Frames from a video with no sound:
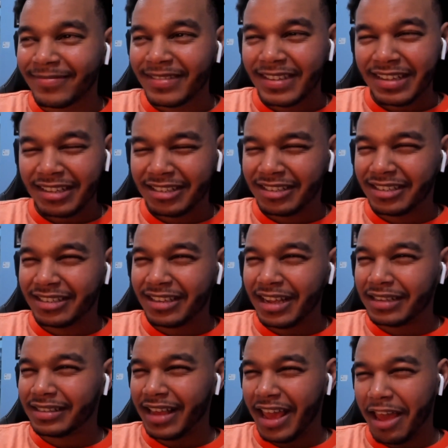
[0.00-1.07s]

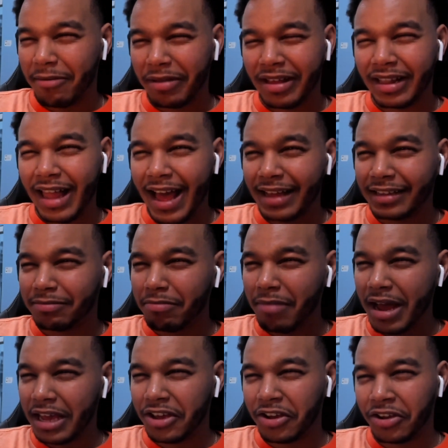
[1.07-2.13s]
6 a.m. class,
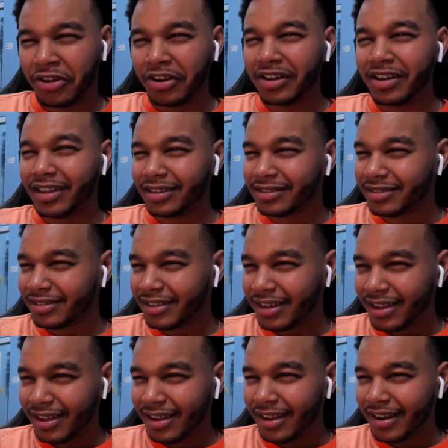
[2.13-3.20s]
my goodness.
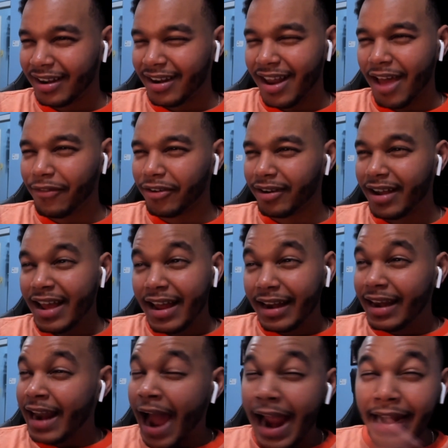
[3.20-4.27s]
Never.
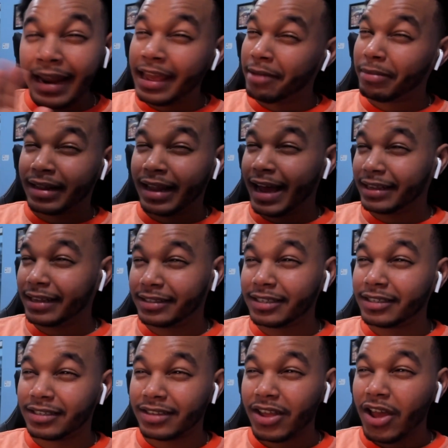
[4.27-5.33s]
9 a.m.
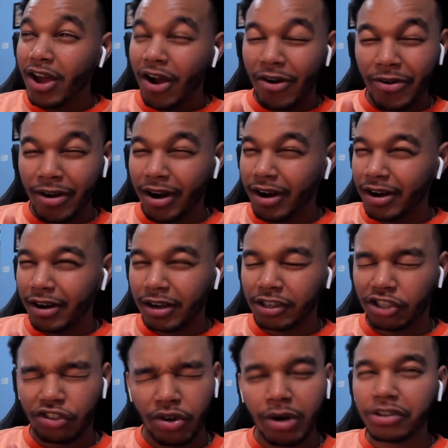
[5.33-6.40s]
classes are
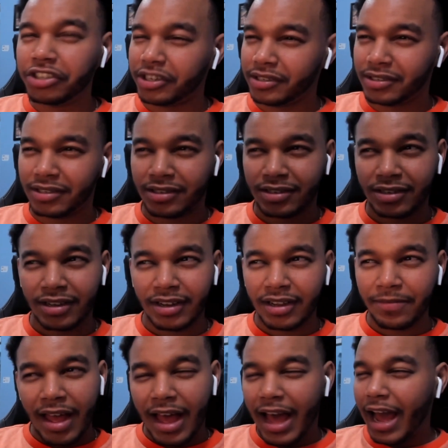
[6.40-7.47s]
atrocious.
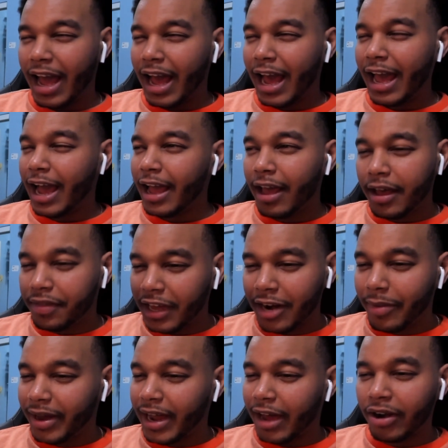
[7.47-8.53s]
I thinking
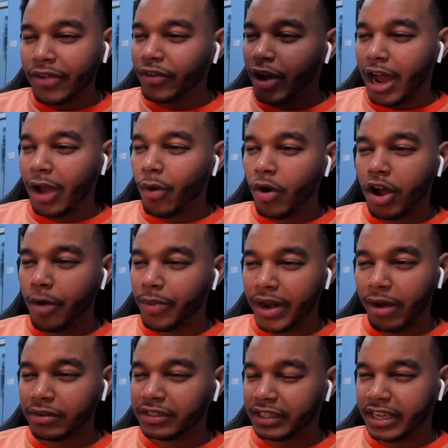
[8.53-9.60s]
about it, I don't even know how I woke up when
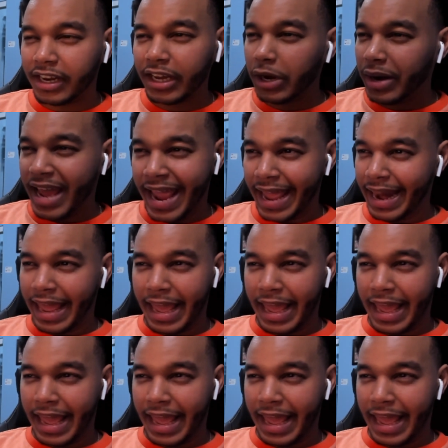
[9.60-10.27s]
I was a kid to go to 8